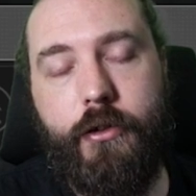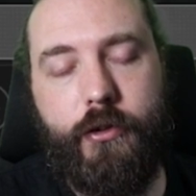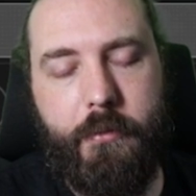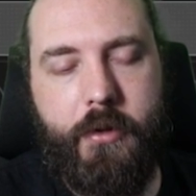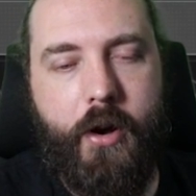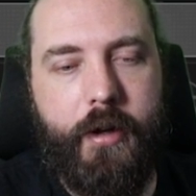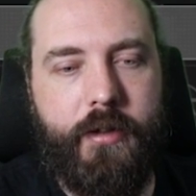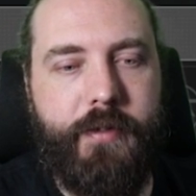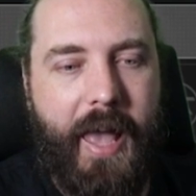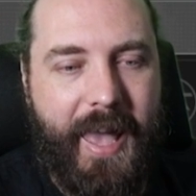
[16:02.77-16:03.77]
some
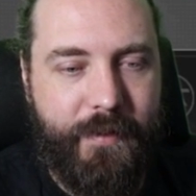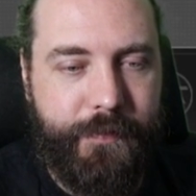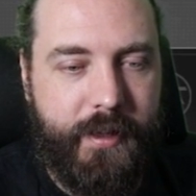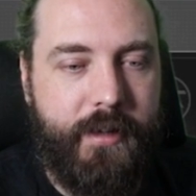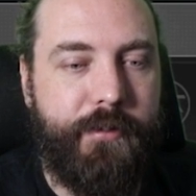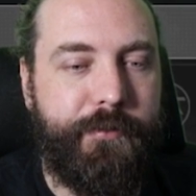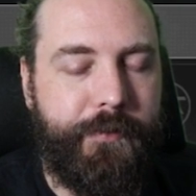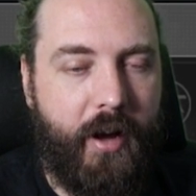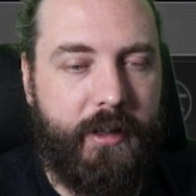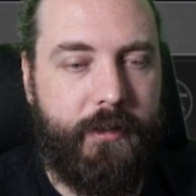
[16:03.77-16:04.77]
kind of heavy
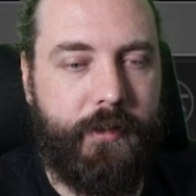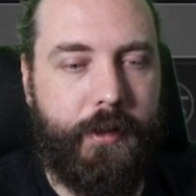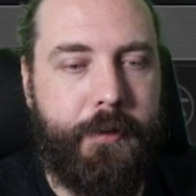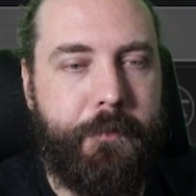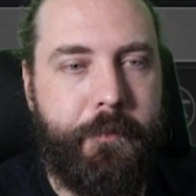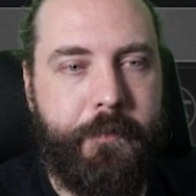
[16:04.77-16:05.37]
fighter,